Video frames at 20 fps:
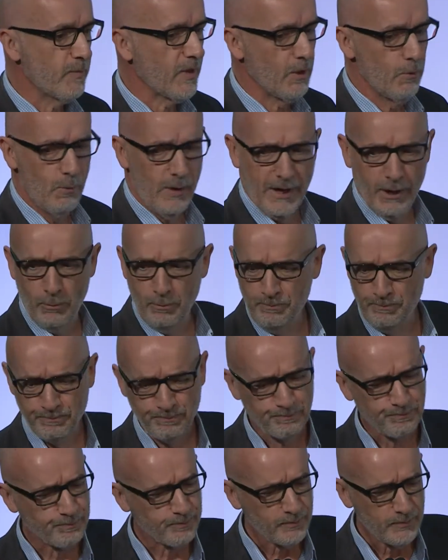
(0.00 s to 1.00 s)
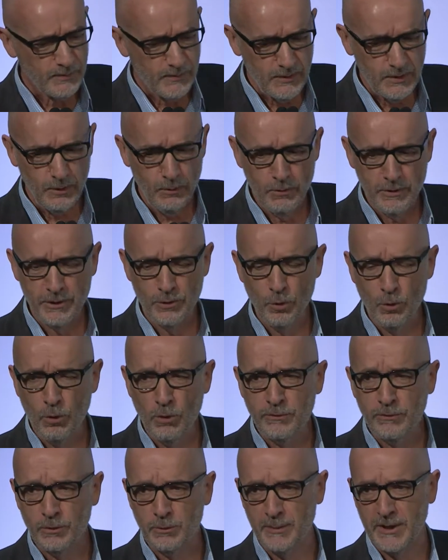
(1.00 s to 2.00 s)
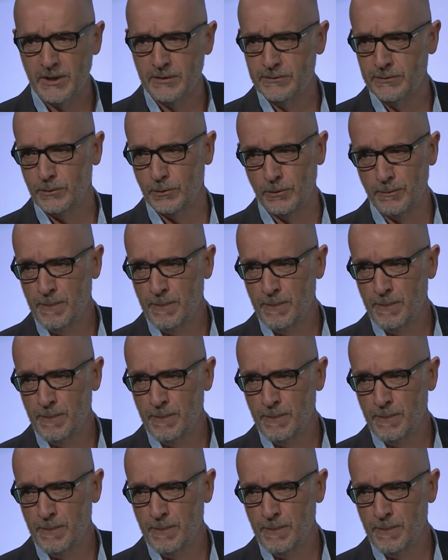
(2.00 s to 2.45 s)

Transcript: Wow, what an awful metaphor.